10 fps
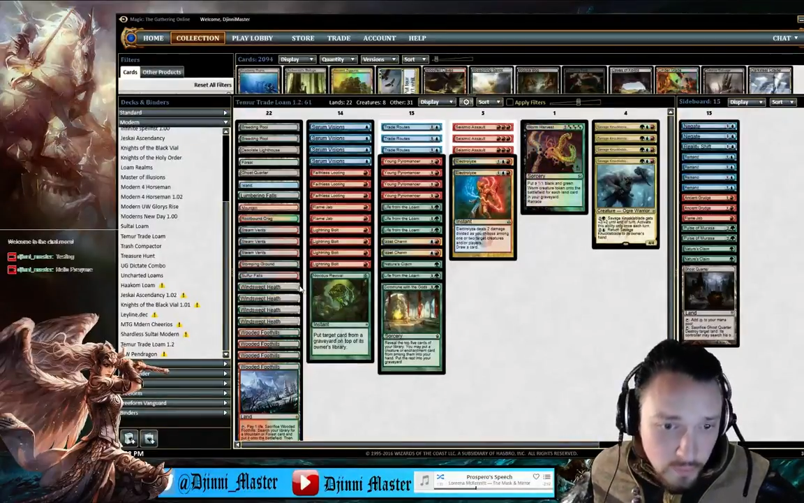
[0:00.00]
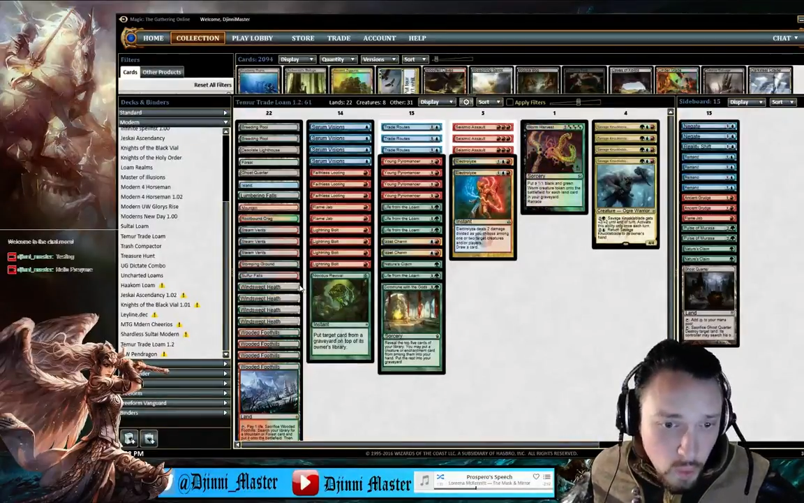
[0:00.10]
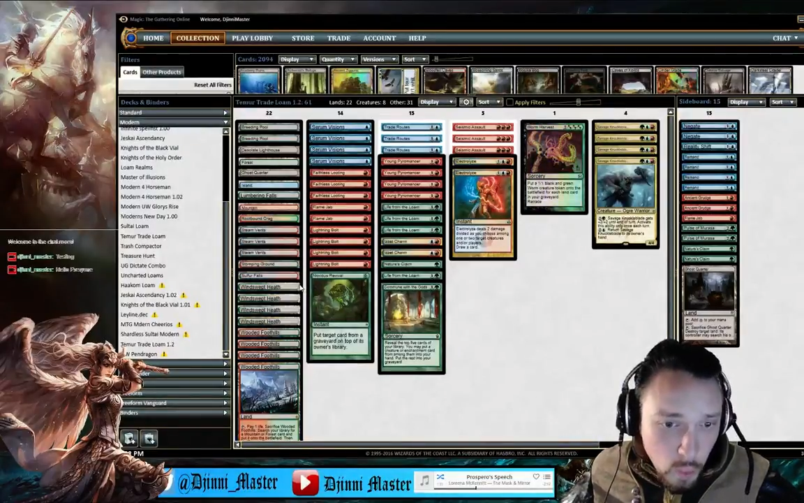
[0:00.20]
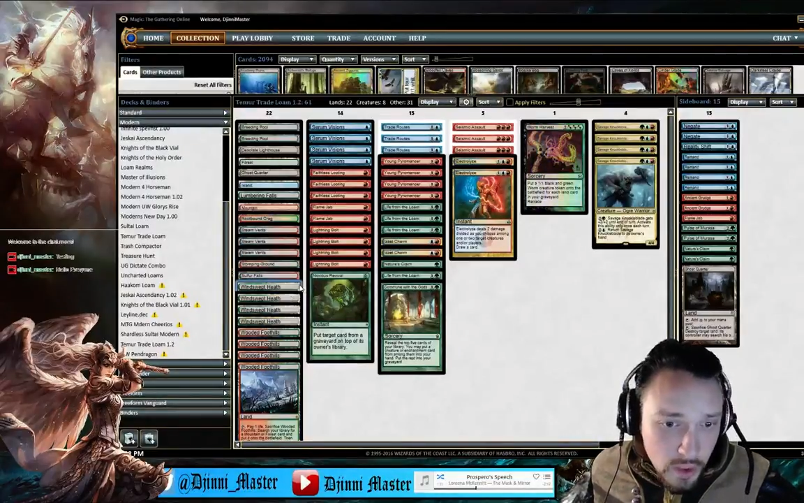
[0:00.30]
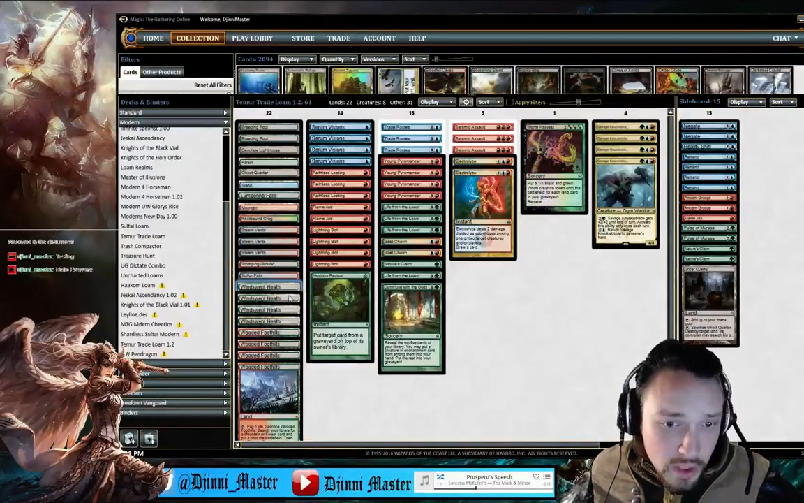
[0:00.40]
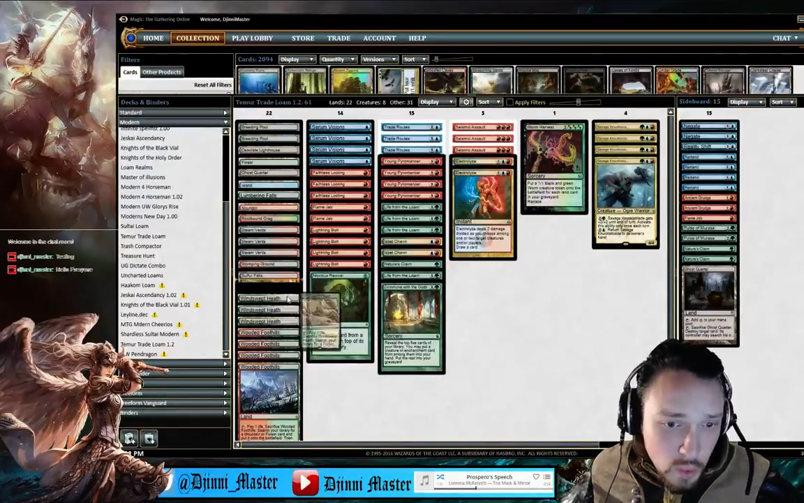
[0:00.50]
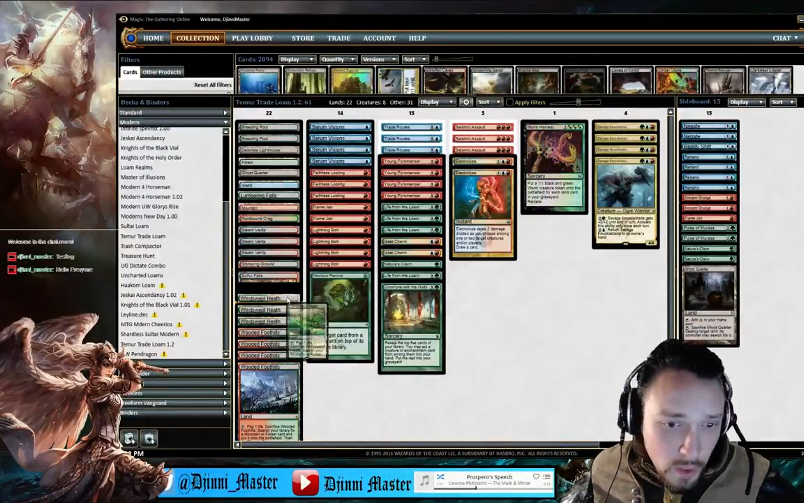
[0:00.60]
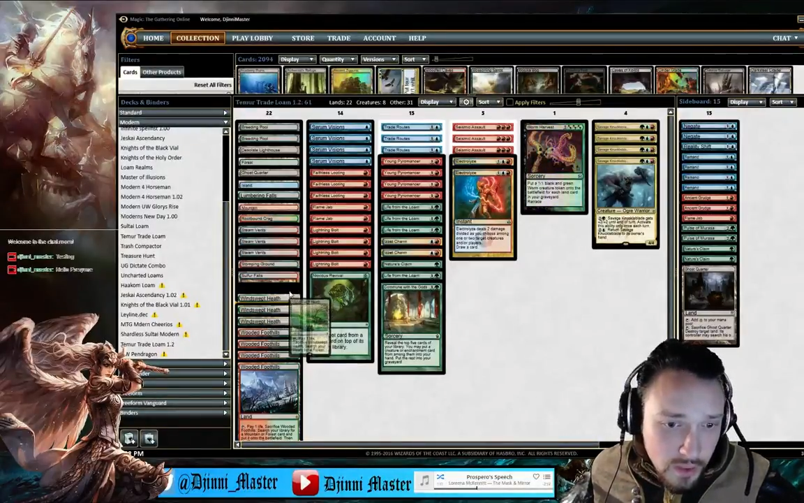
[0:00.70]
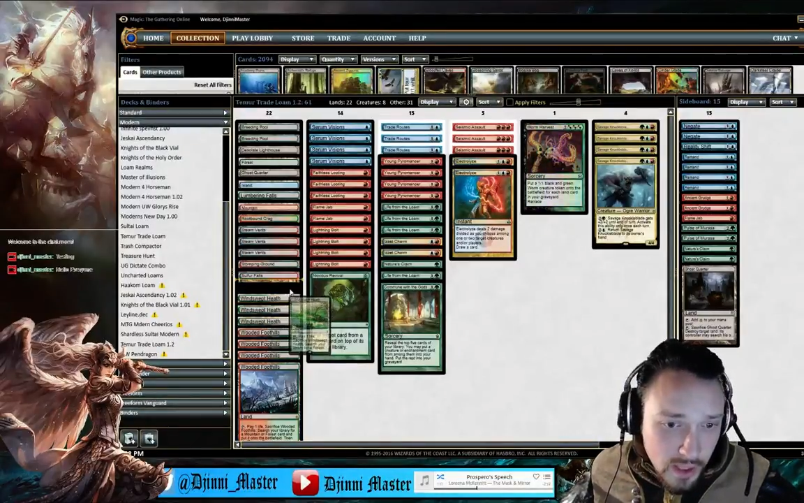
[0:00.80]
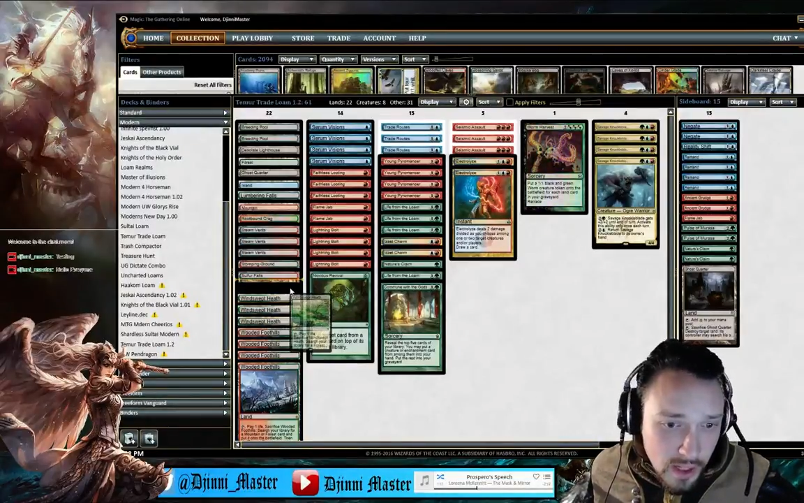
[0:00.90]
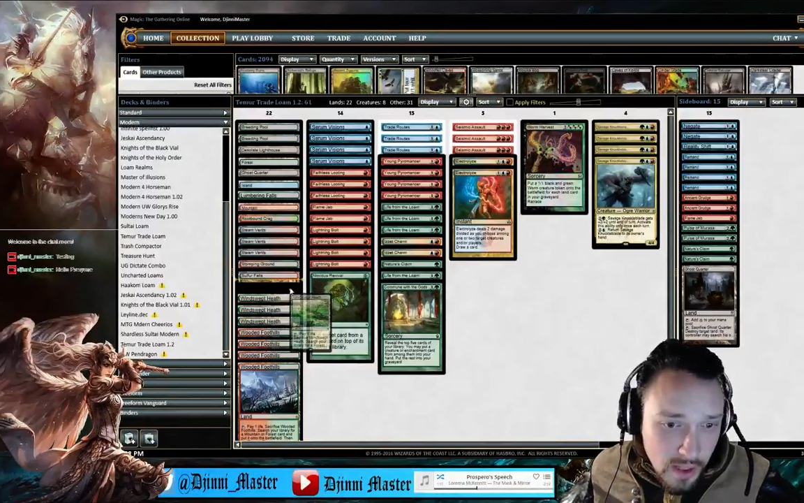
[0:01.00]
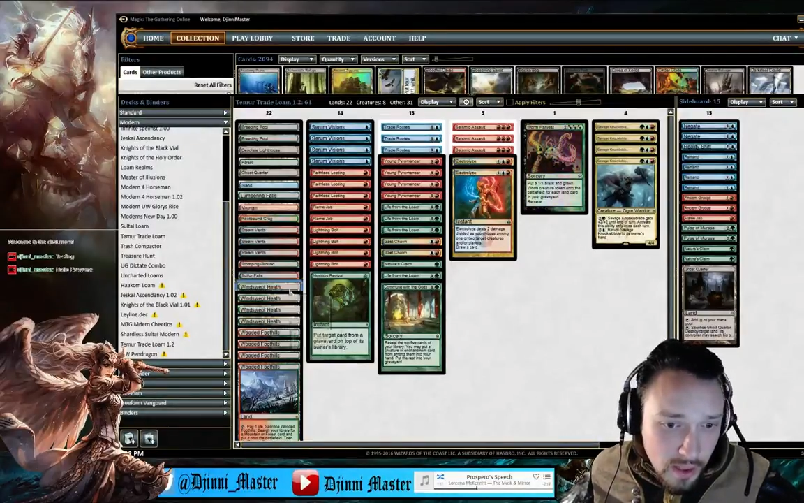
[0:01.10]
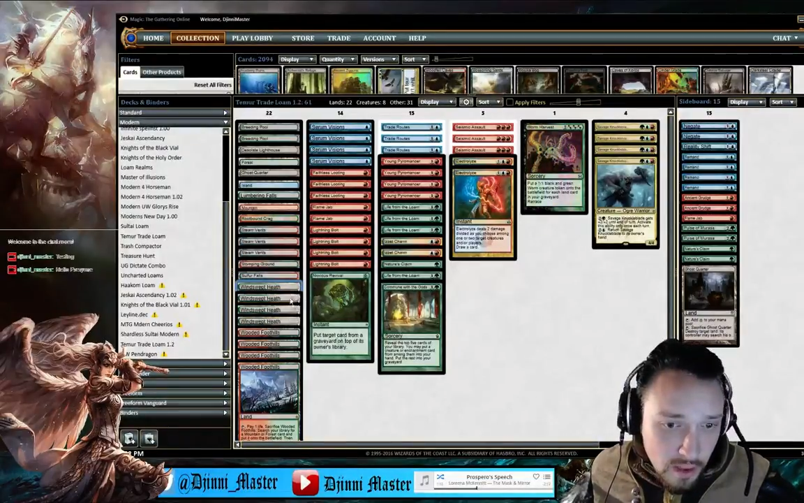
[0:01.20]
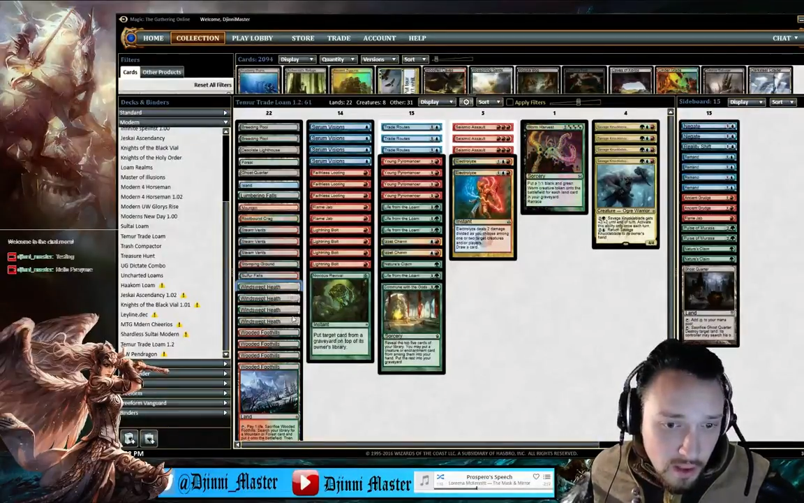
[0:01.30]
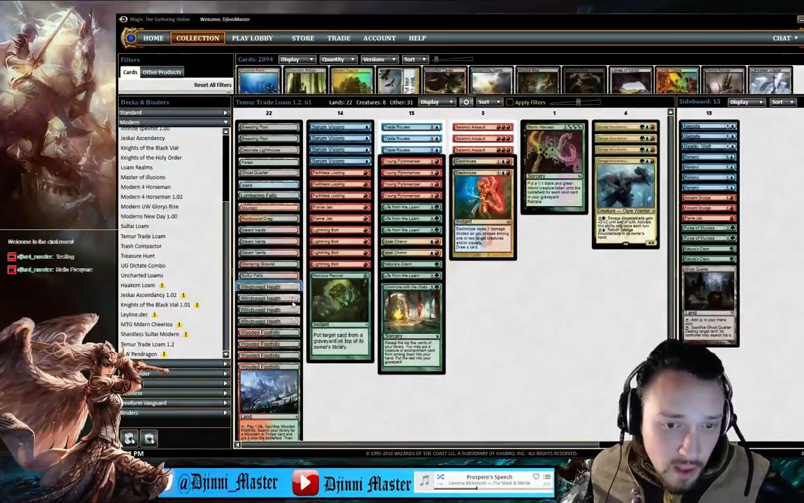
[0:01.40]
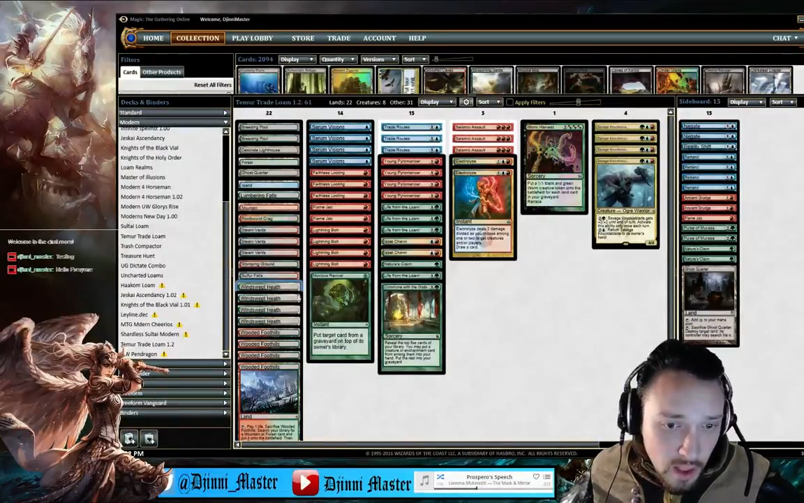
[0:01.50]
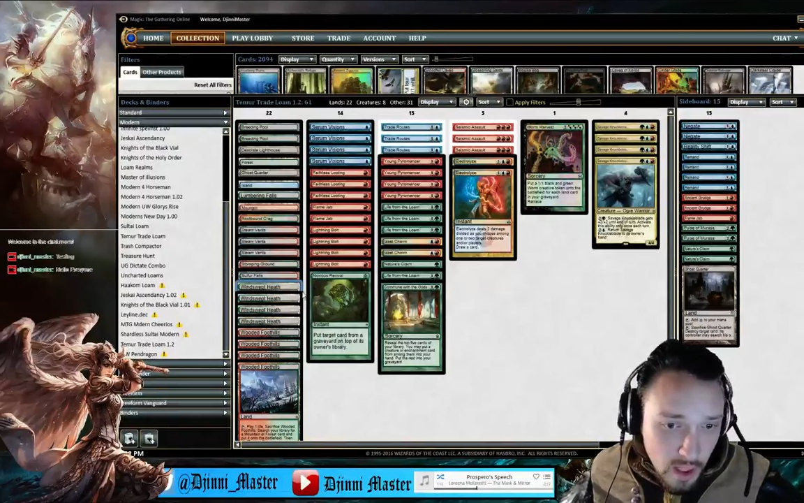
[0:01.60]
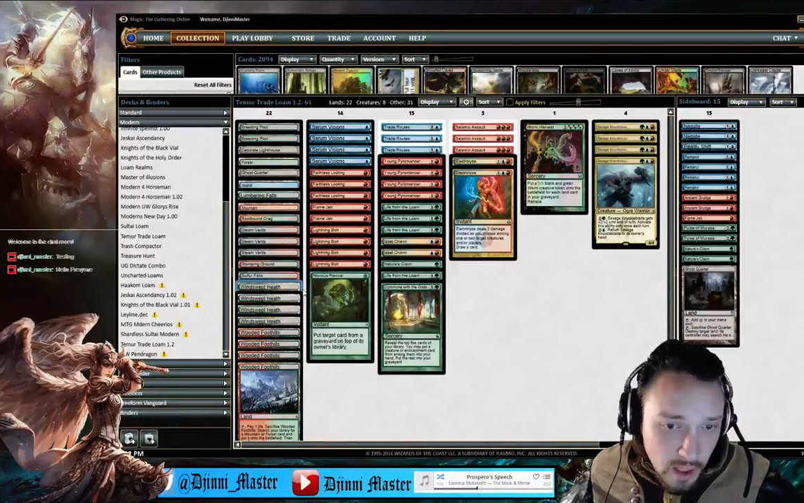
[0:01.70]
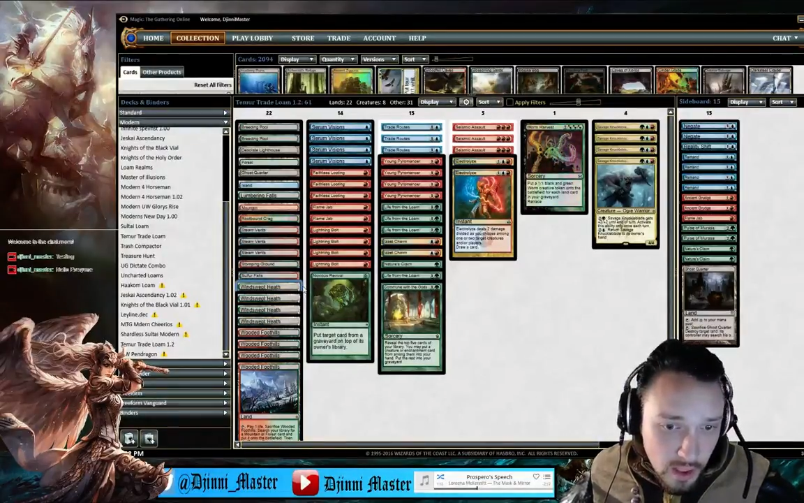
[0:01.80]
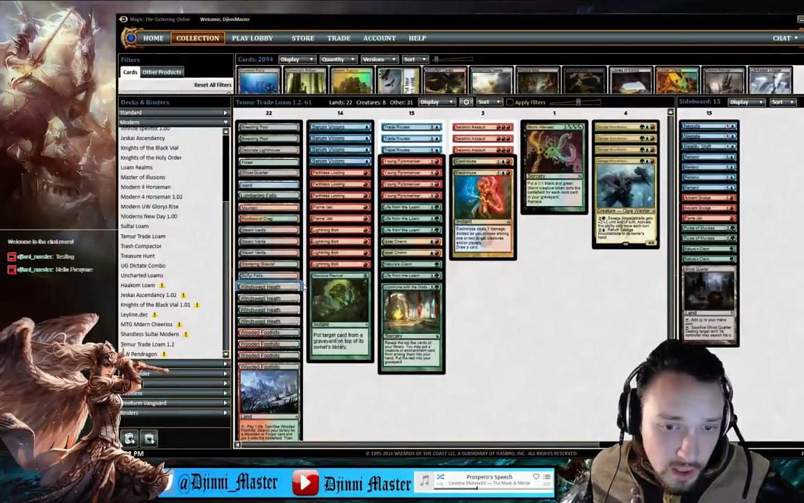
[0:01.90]
Windswept Heath
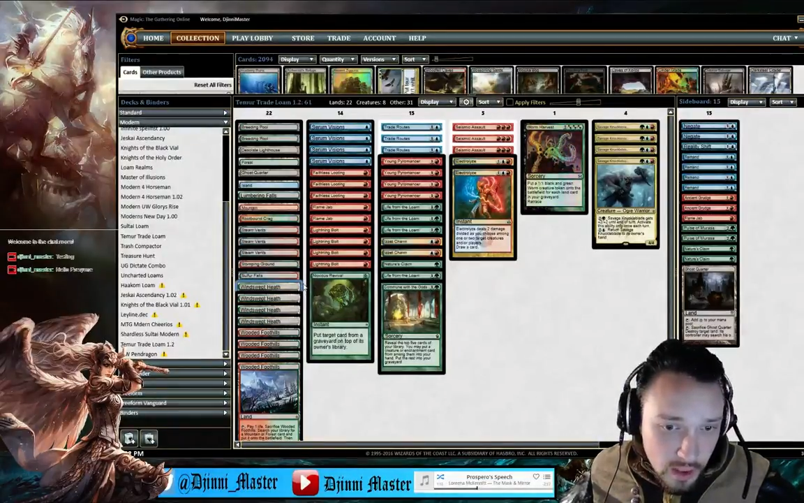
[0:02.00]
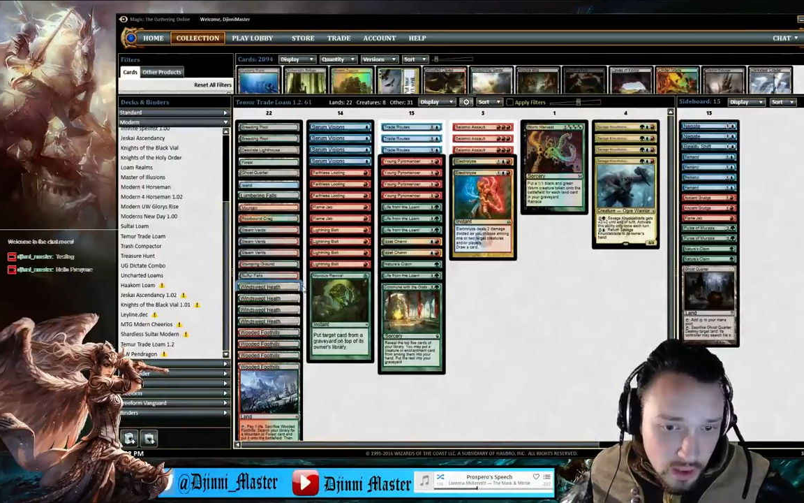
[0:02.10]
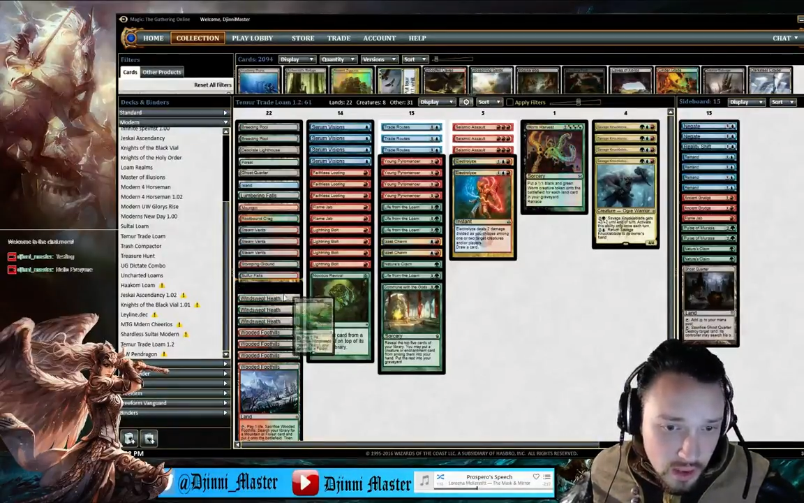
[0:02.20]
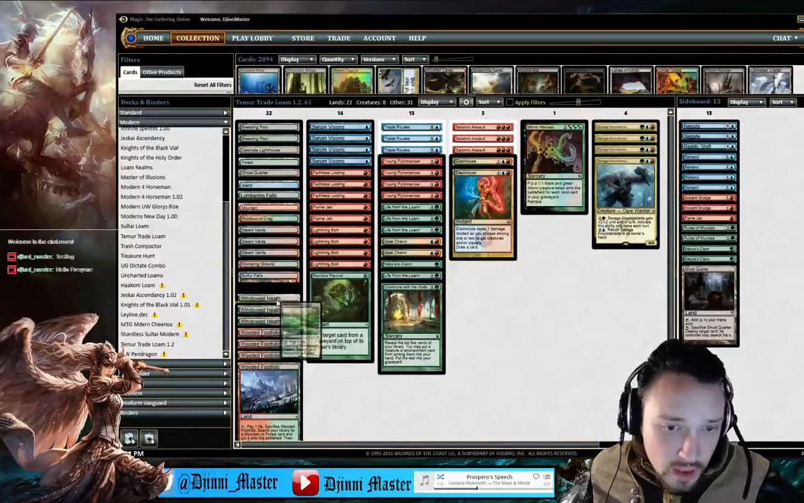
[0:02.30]
is